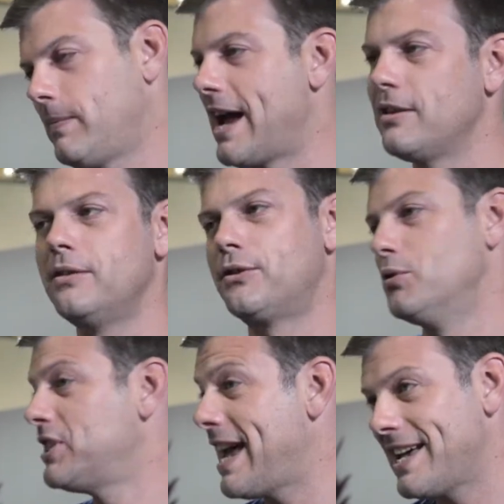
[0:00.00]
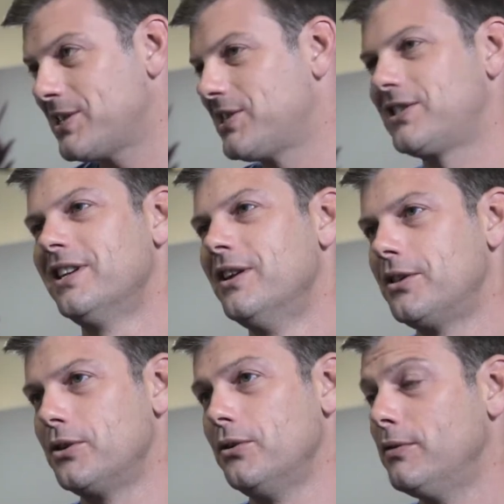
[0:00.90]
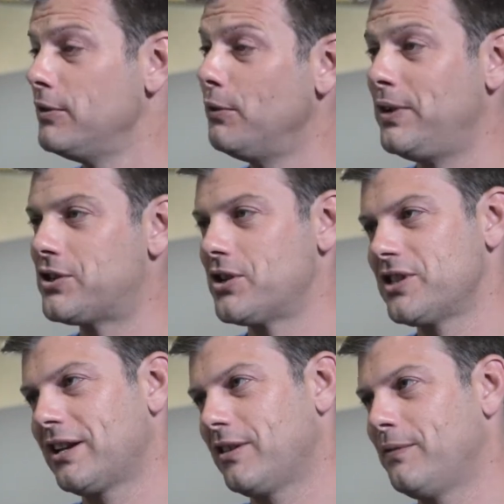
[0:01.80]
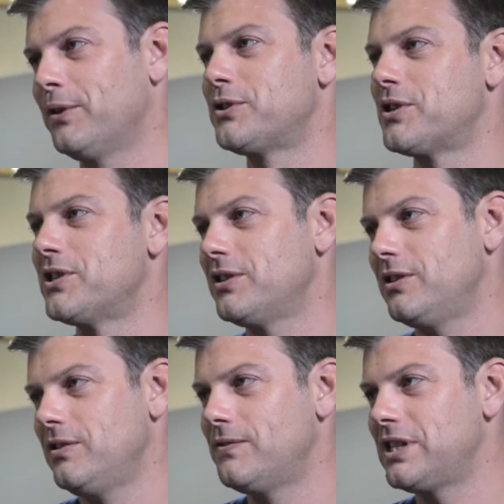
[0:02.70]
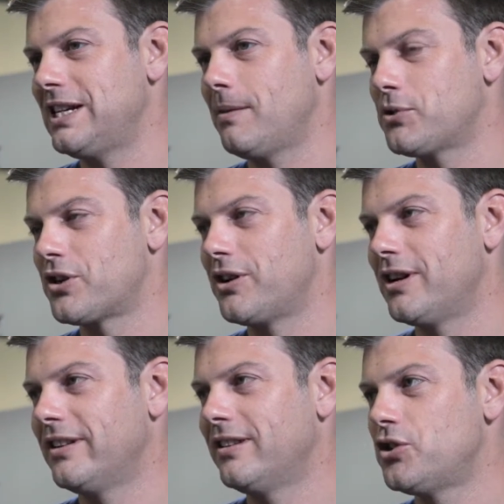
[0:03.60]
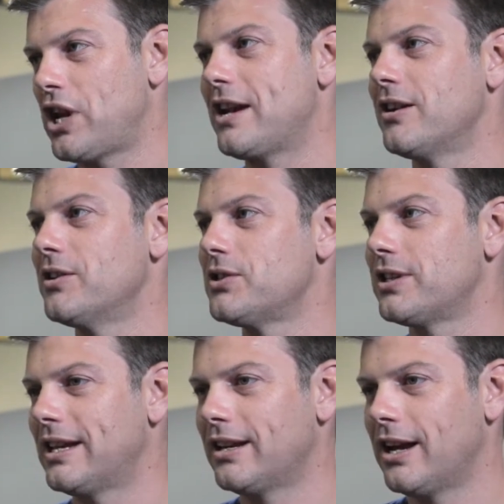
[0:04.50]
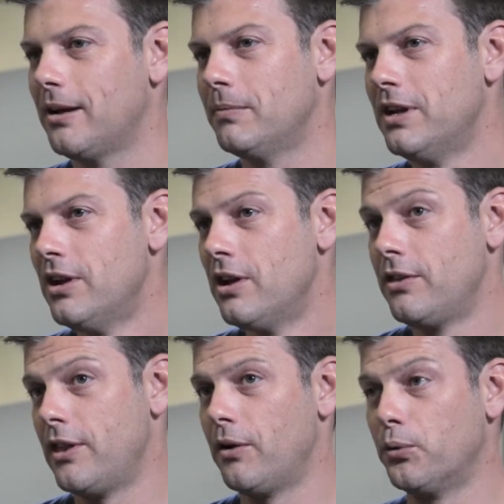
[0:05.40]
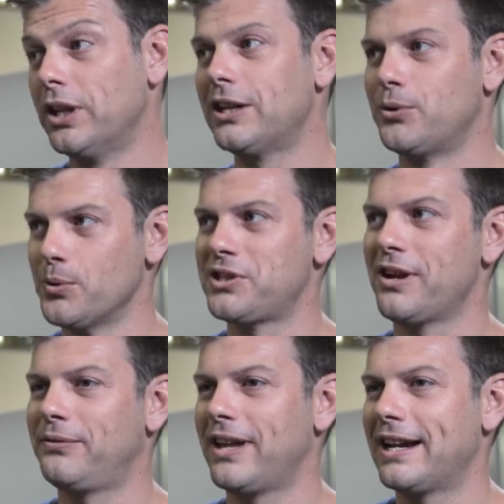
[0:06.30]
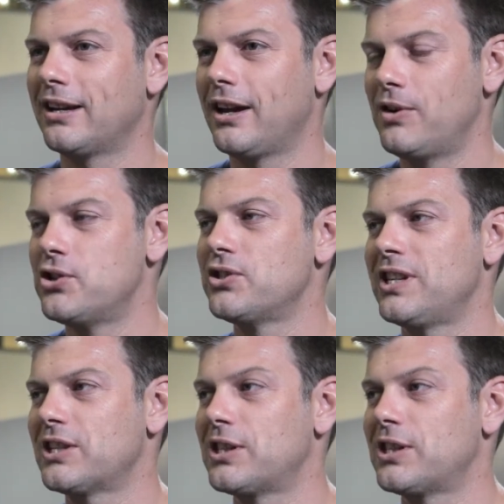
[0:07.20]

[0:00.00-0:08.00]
by through tests, through new features like the filters you've seen, I'm sure, and shaders, and um, the really cool stuff like uh, regions and